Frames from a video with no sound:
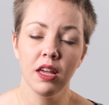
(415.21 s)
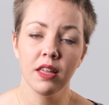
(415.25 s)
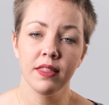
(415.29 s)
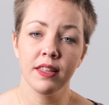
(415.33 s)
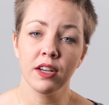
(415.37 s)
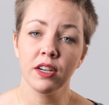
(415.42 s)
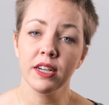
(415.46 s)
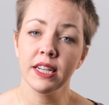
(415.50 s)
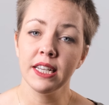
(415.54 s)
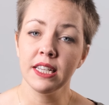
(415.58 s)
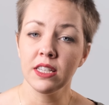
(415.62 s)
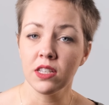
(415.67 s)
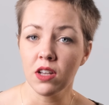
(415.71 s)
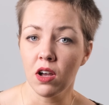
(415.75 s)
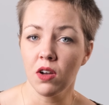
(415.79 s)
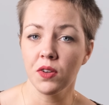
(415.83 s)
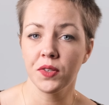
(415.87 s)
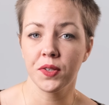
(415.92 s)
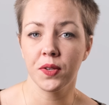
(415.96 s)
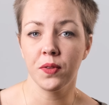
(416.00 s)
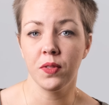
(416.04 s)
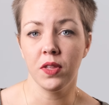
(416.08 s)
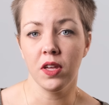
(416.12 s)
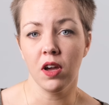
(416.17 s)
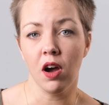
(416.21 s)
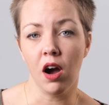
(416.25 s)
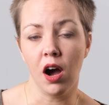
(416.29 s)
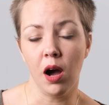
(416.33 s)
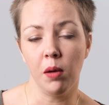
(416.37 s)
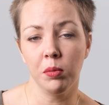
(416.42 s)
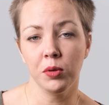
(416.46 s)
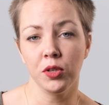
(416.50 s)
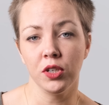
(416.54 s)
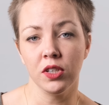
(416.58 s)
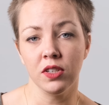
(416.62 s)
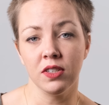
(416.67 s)
there is also the
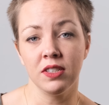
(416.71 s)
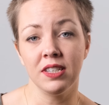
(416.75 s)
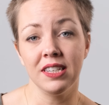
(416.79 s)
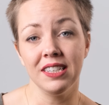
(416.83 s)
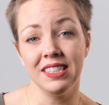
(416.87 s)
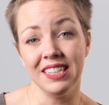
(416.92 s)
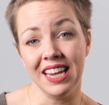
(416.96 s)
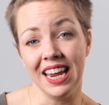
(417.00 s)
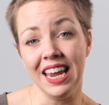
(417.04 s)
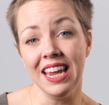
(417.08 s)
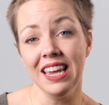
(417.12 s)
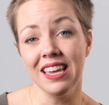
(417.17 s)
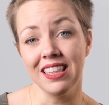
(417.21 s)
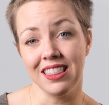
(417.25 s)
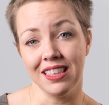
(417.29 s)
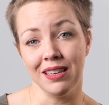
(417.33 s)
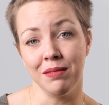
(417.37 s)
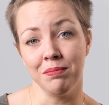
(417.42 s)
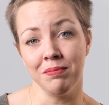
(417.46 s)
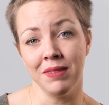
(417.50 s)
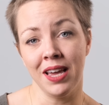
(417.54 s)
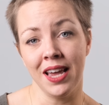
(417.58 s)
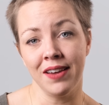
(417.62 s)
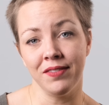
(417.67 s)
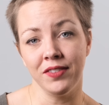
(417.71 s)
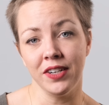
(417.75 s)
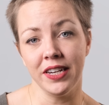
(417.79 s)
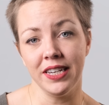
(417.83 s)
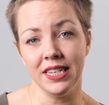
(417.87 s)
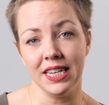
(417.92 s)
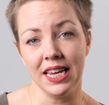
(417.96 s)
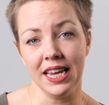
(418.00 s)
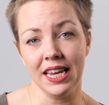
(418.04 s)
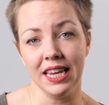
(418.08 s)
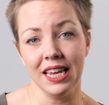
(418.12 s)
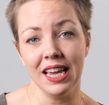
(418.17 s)
option to take them every
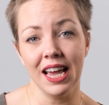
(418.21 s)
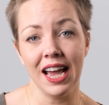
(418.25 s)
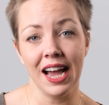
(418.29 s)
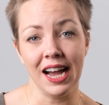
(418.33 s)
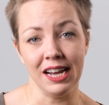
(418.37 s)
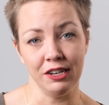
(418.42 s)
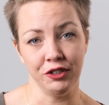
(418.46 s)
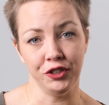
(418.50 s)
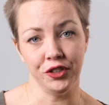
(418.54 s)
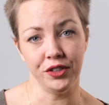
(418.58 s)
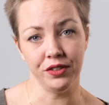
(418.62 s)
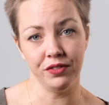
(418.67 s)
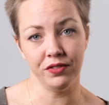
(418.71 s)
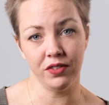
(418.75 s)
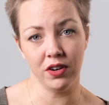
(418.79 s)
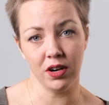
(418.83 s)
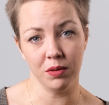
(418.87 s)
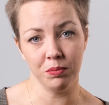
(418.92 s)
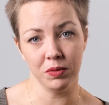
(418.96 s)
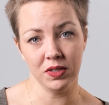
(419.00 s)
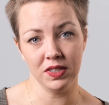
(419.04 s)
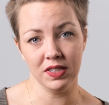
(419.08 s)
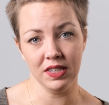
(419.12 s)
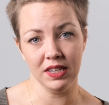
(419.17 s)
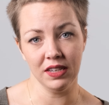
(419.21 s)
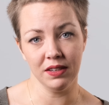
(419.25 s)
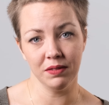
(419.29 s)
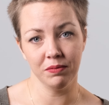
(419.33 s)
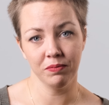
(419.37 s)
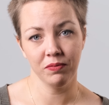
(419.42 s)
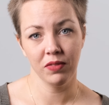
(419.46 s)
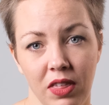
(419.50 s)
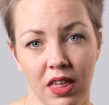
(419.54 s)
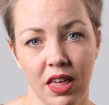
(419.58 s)
day at your pharmacy.